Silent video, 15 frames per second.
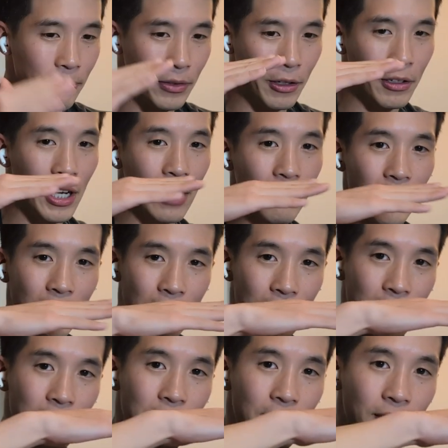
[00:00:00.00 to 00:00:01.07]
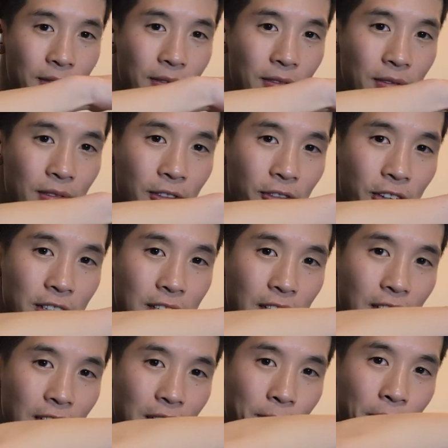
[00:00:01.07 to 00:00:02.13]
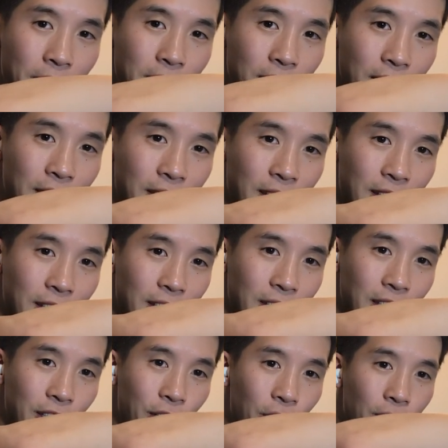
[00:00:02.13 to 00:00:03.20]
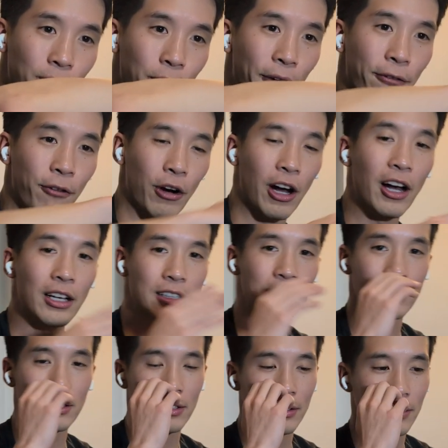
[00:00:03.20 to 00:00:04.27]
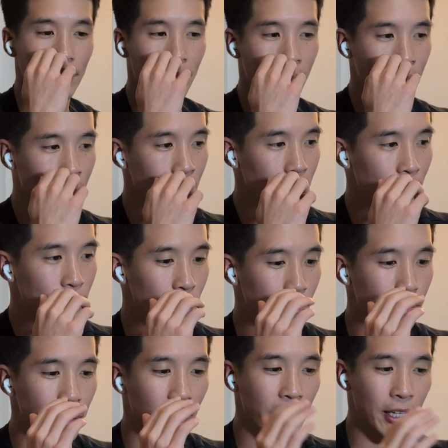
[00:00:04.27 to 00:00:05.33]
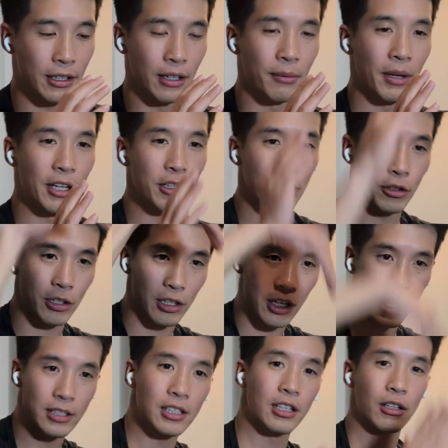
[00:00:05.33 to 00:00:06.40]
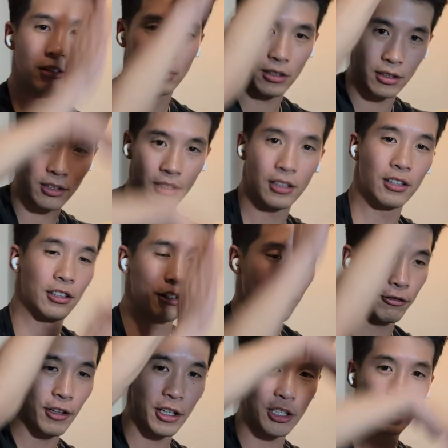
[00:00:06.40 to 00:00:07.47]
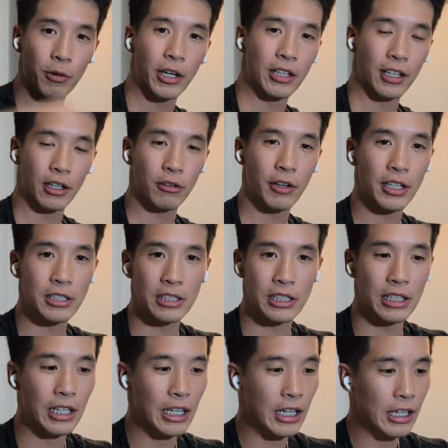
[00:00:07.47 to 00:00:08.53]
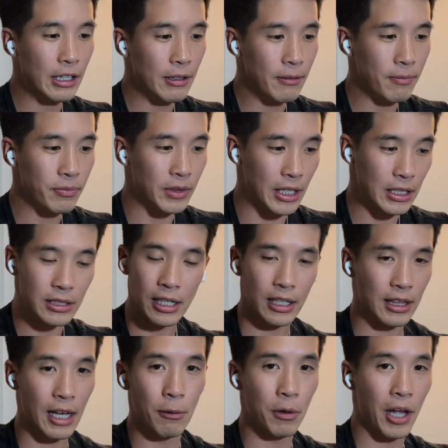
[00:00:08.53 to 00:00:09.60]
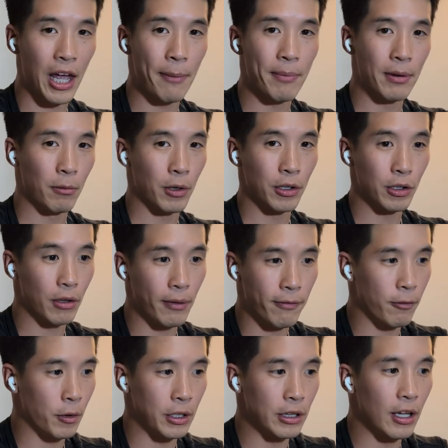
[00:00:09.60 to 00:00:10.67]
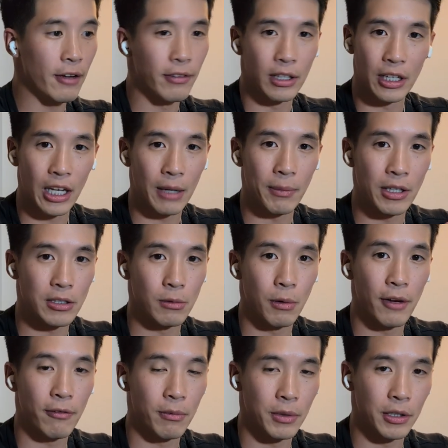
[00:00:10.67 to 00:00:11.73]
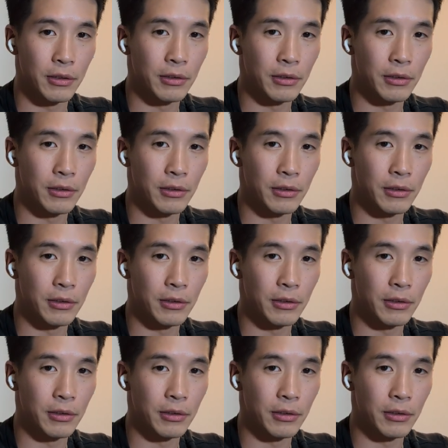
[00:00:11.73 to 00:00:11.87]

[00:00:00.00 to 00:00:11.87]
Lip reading: They're kind of like this, physically and mentally, you know? But for us, if you're playing them and you're constantly you're fluctuating like crazy, things like that will happen where you're up 40 love and the game gets away from you.